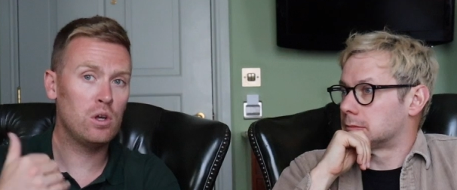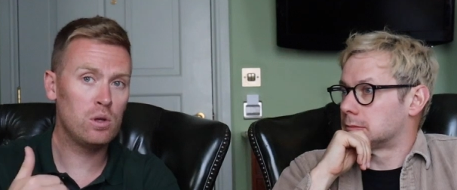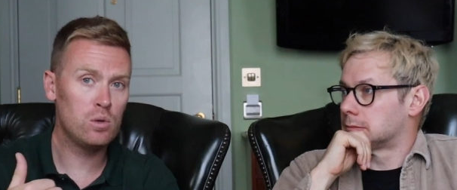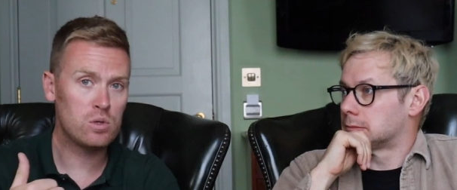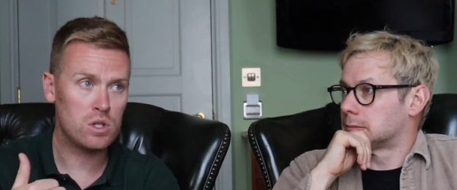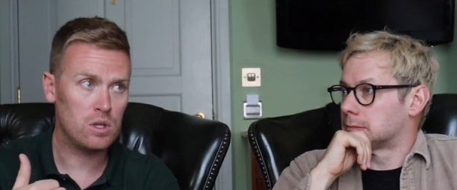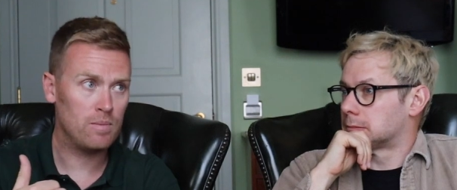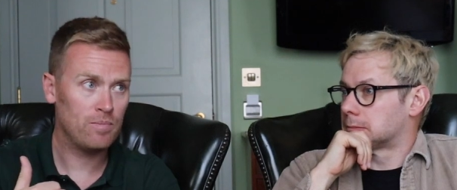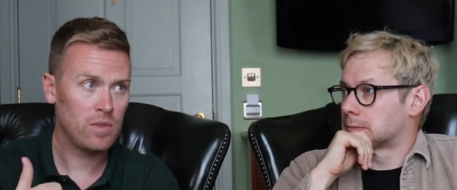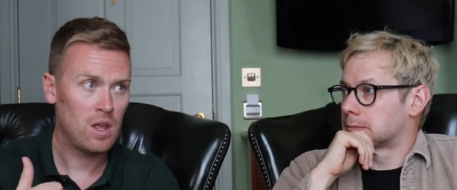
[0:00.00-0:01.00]
Speaker 1: use
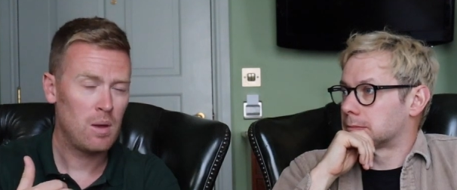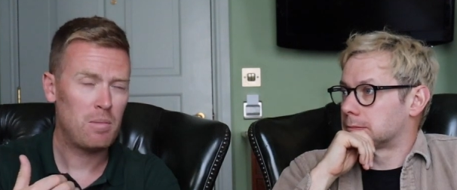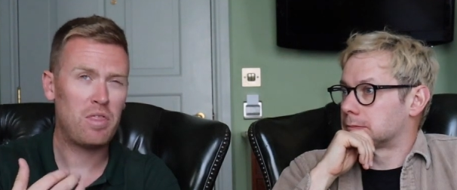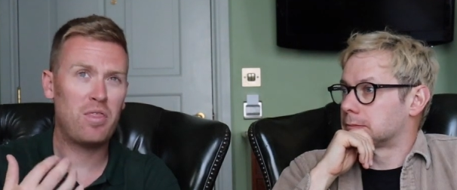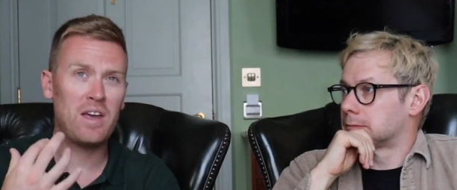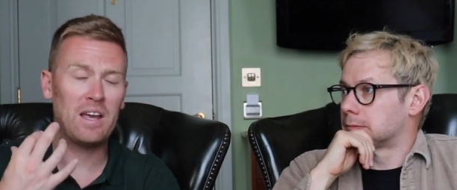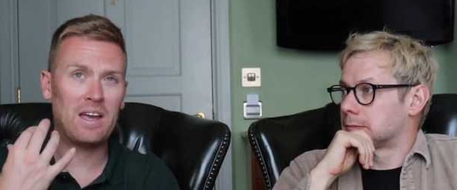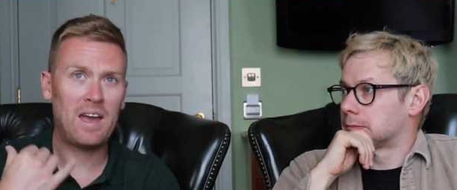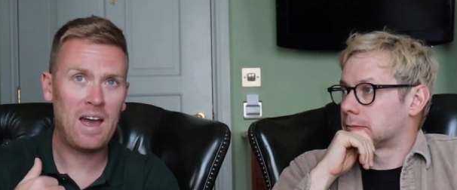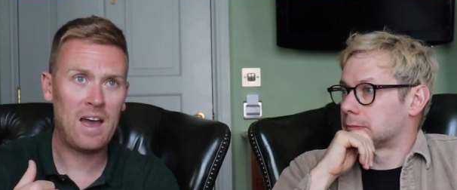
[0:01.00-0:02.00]
them,
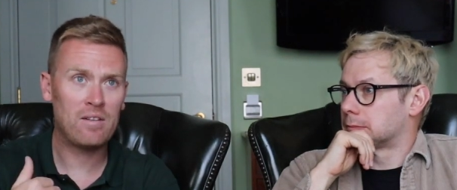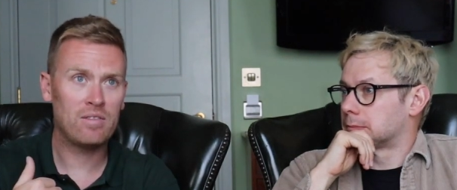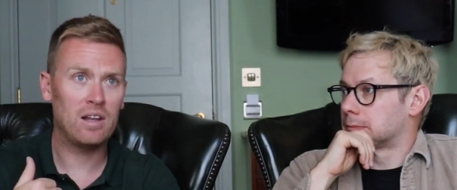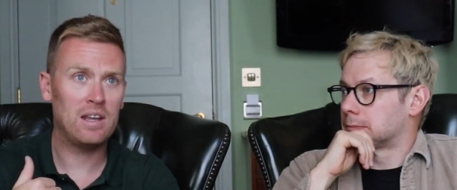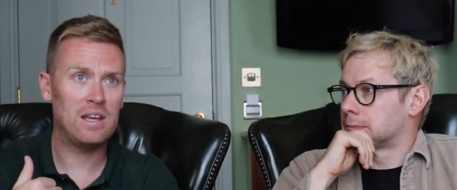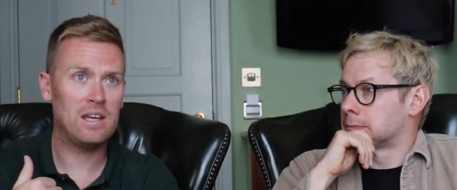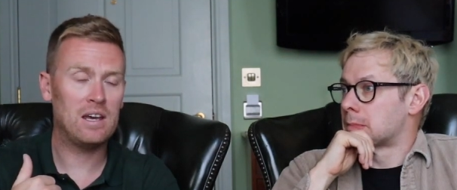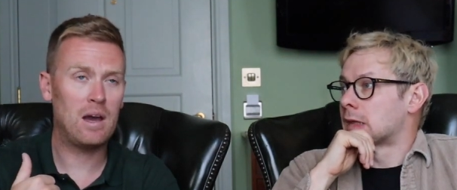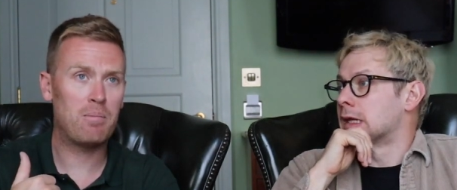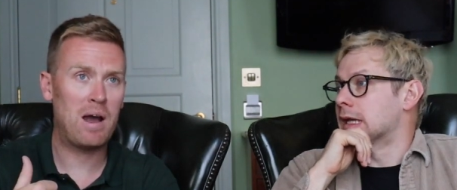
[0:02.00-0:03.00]
think carefully
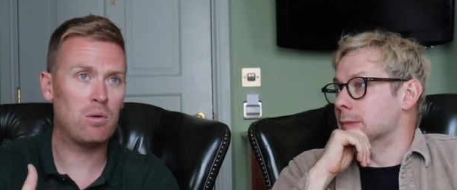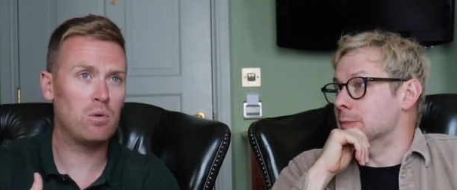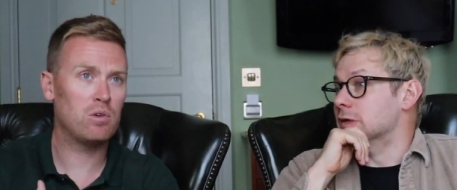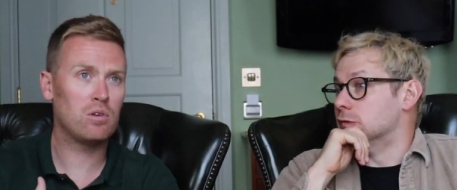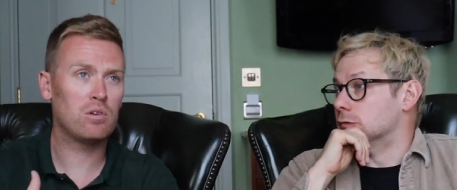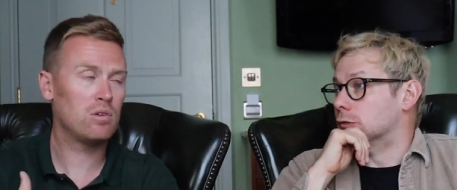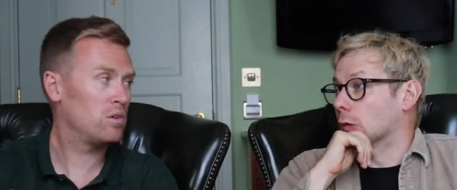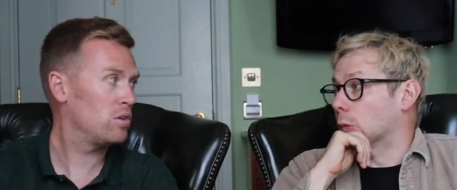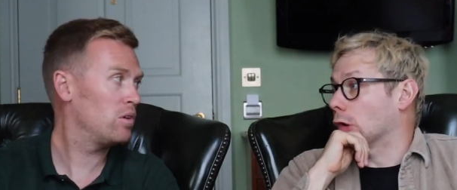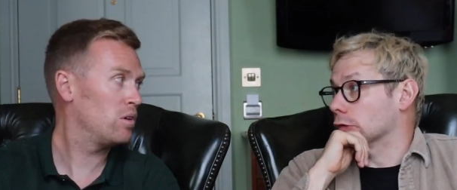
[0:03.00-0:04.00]
about. It
Speaker 2: means you've
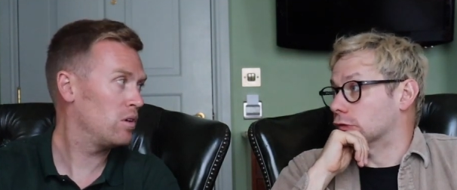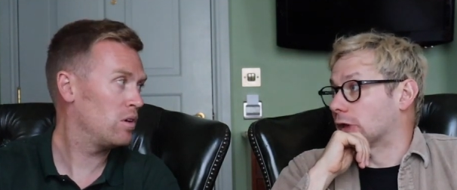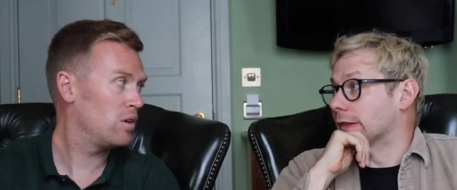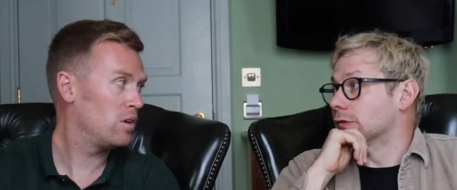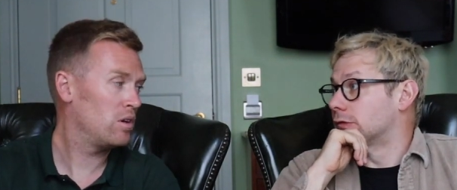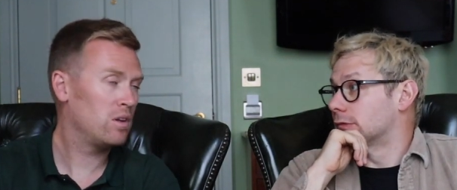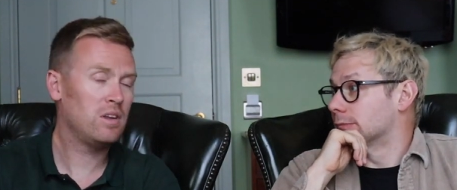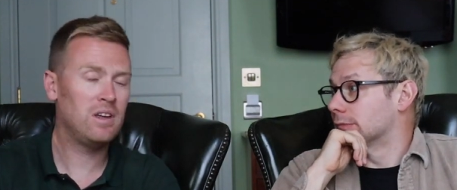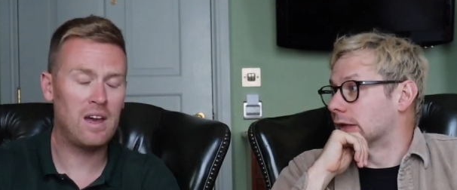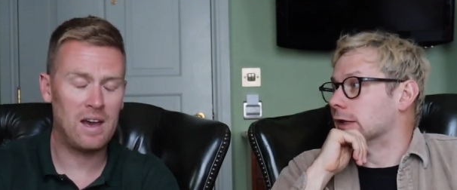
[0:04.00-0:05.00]
got one chance.
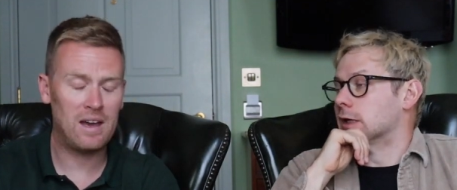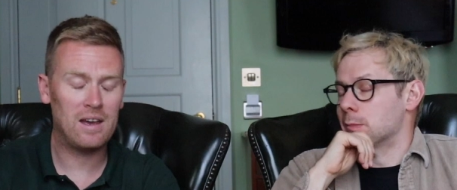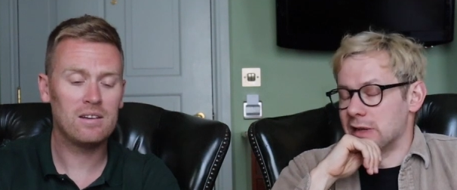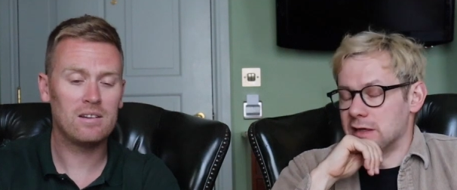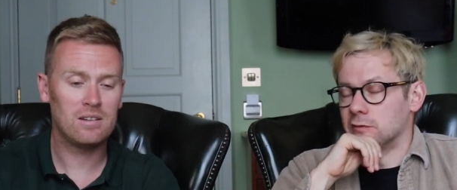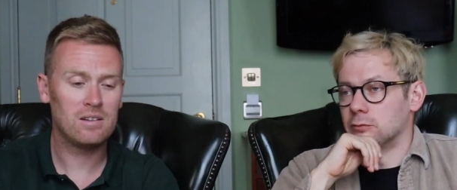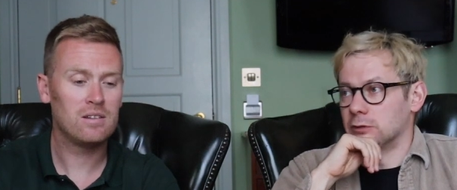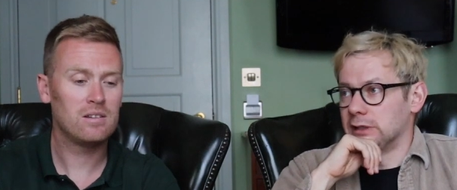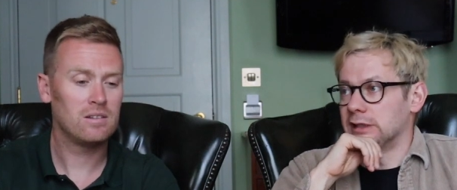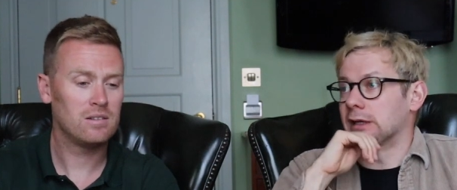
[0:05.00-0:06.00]
Yeah. It means
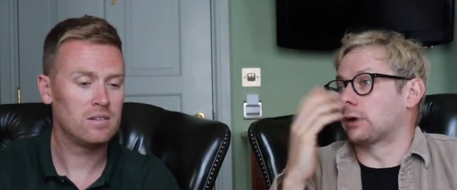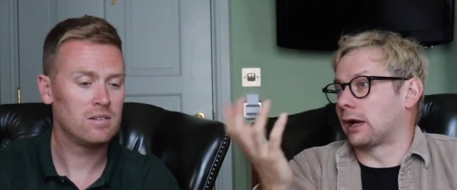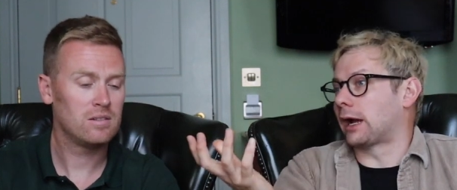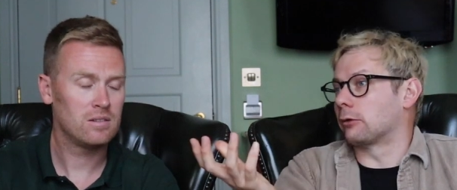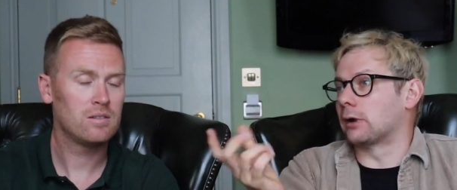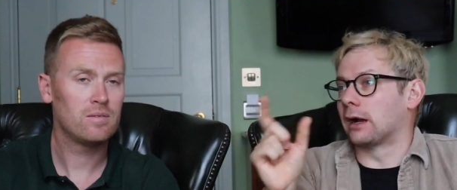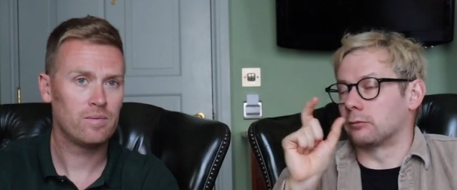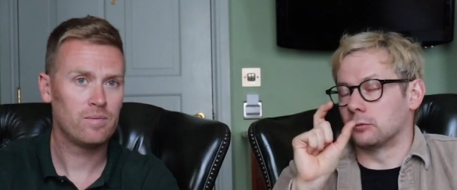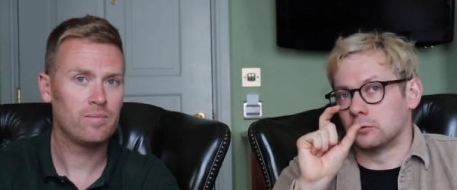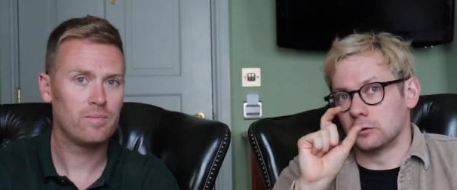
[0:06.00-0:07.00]
really. I, I,
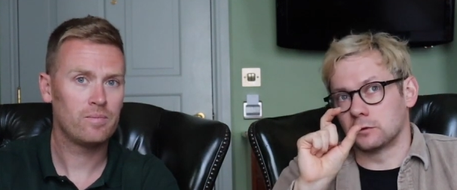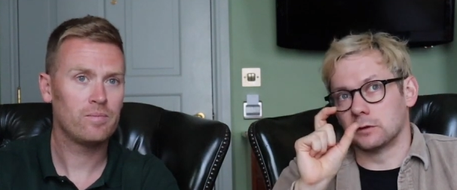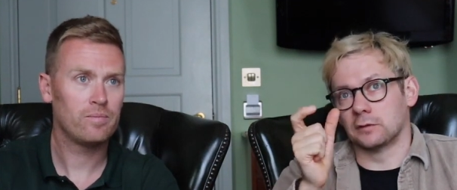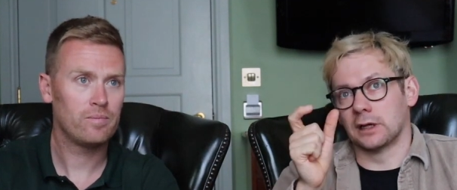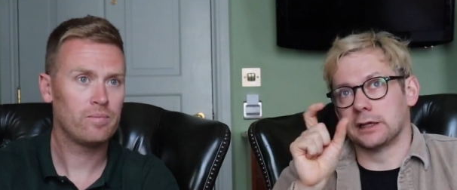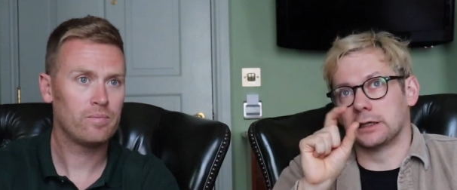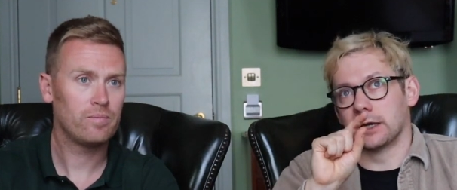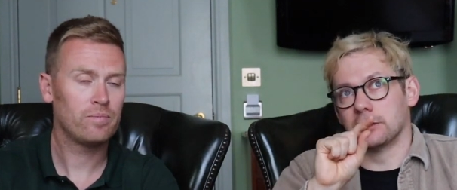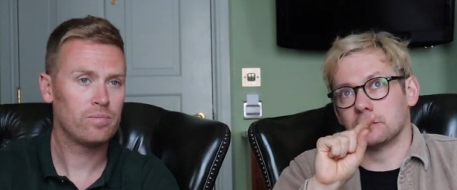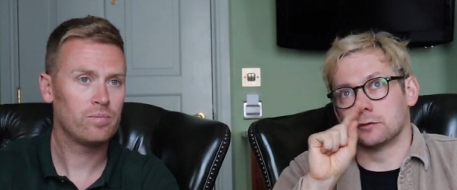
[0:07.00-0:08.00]
I, just as I
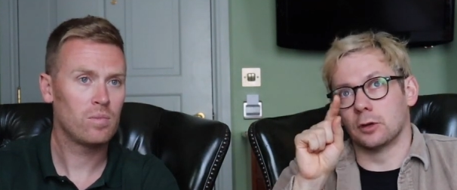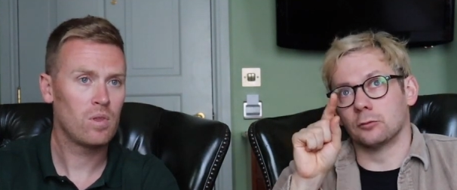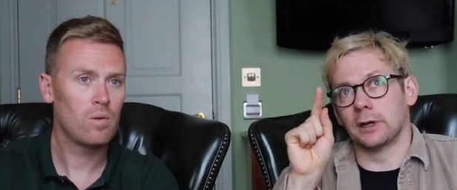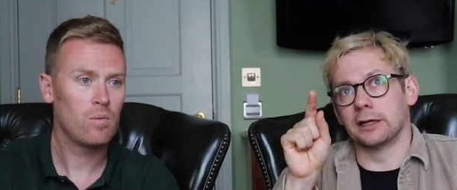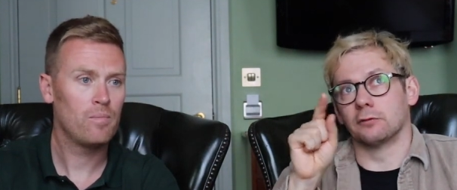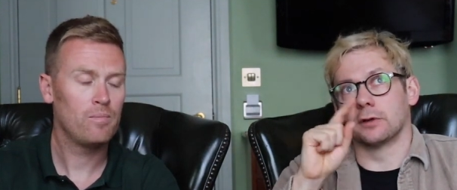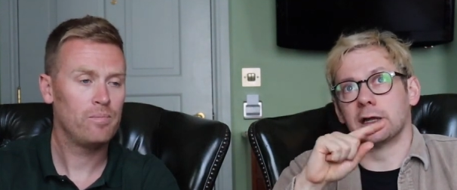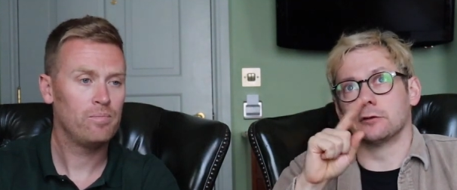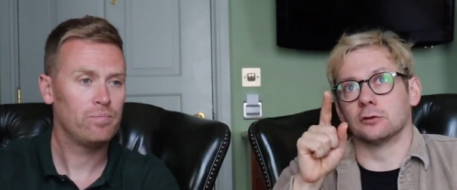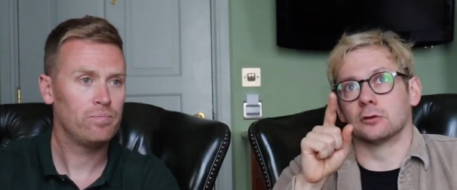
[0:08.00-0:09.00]
kind of stopped writing
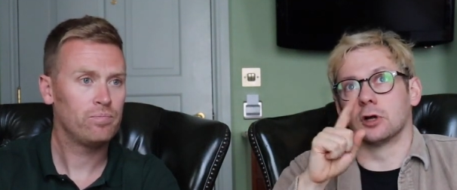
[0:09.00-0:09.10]
financial